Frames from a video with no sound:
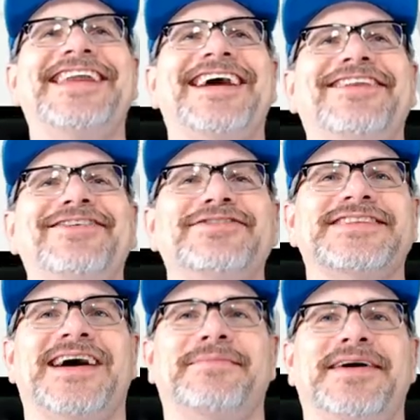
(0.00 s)
when I
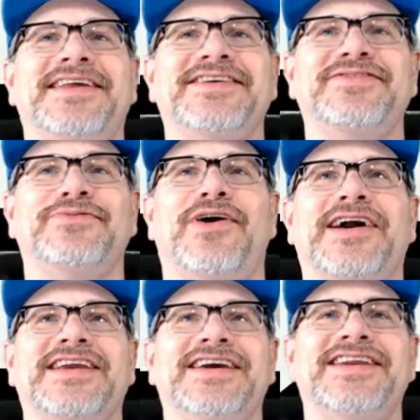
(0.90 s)
lose, uh, Mena, you
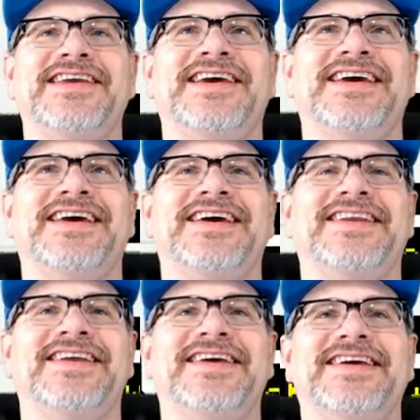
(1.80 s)
walk in
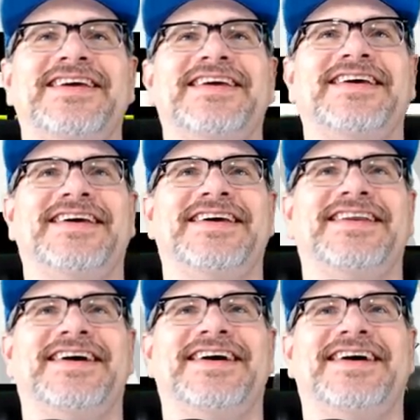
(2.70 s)
and
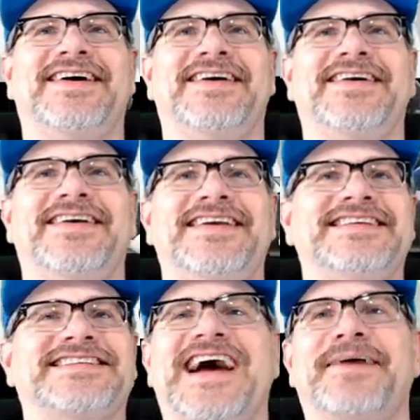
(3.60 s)
and uh,
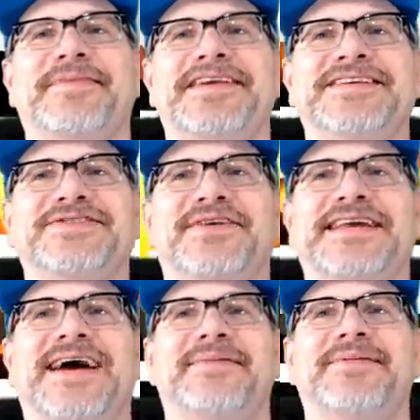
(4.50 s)
he's got me. He's
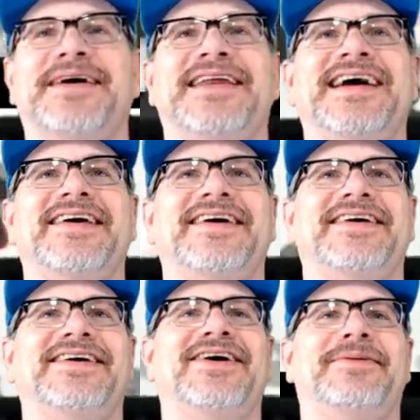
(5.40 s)
totally got me, man. I,
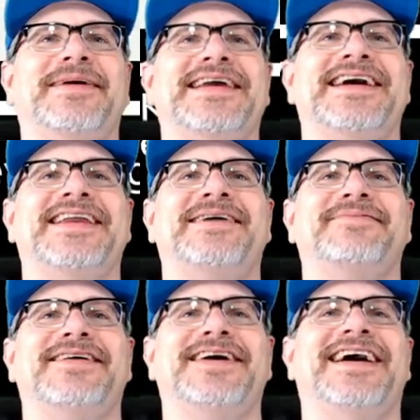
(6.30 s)
oh my God, I'm,
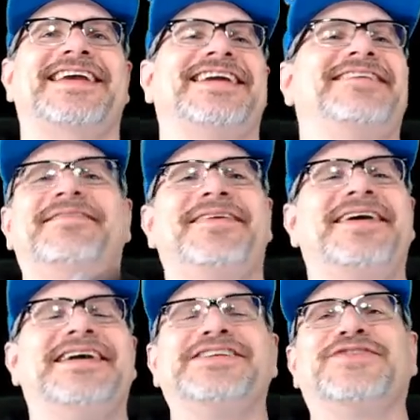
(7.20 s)
ugh,
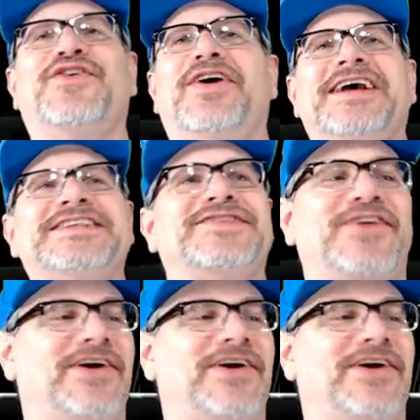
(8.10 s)
I just fall. I just